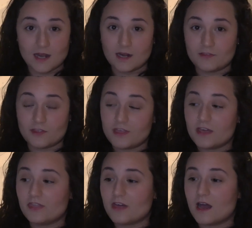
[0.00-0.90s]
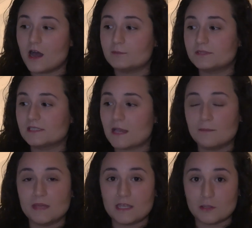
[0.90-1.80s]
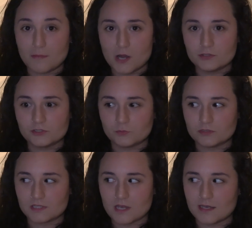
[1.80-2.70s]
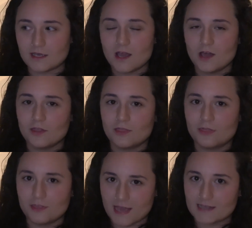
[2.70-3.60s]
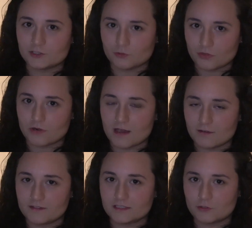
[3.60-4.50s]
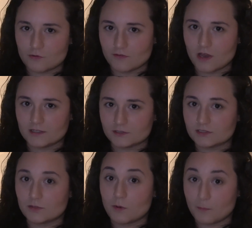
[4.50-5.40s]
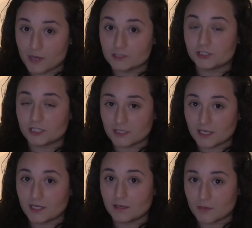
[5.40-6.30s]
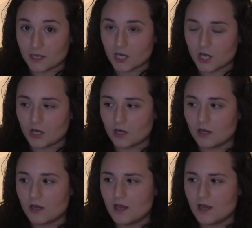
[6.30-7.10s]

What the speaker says: Like the thing that upset me the most was like the actual threat of physical violence of someone punching and kicking my car,